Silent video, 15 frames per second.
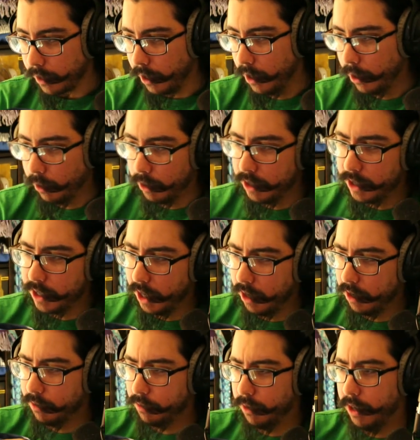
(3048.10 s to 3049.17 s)
Always
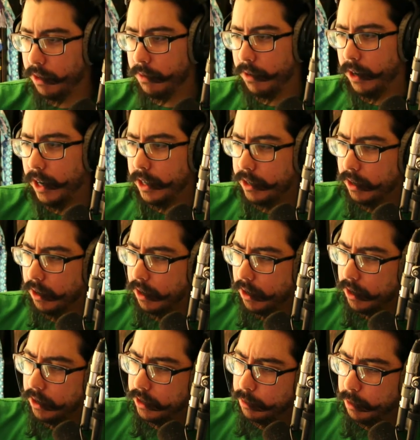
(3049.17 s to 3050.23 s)
scared of whenever I talk,
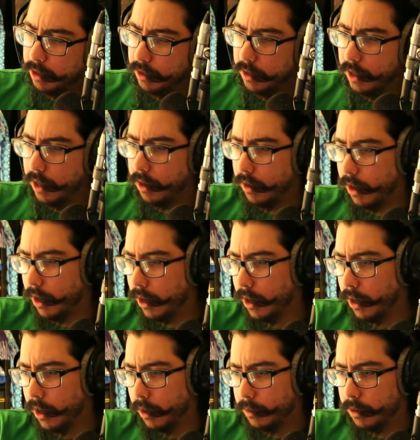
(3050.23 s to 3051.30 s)
especially on the internet.
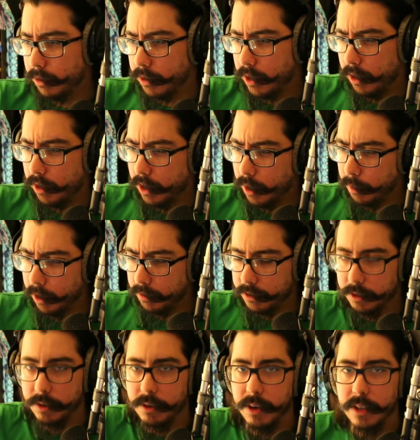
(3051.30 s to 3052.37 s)
I'm so scared to come off
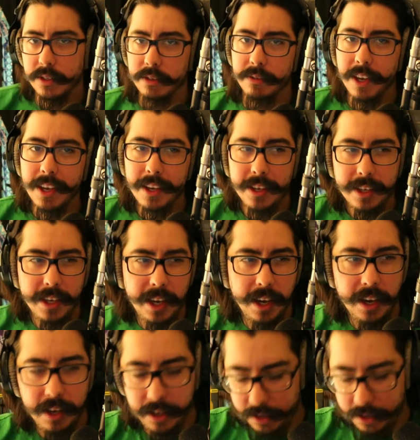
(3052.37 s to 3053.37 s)
so aggressive. Yeah.